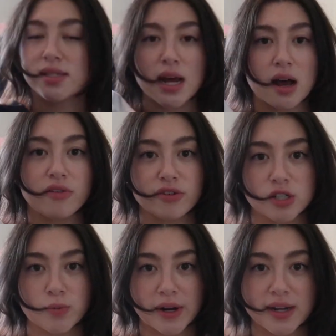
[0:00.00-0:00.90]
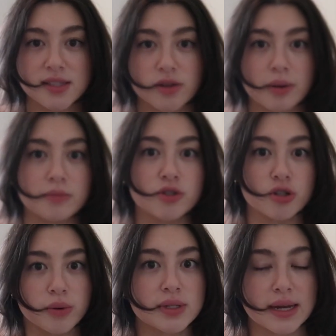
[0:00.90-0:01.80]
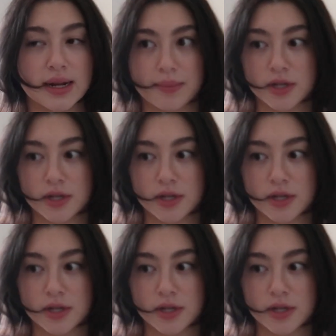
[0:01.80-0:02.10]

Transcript: style for spring, so I'm so excited.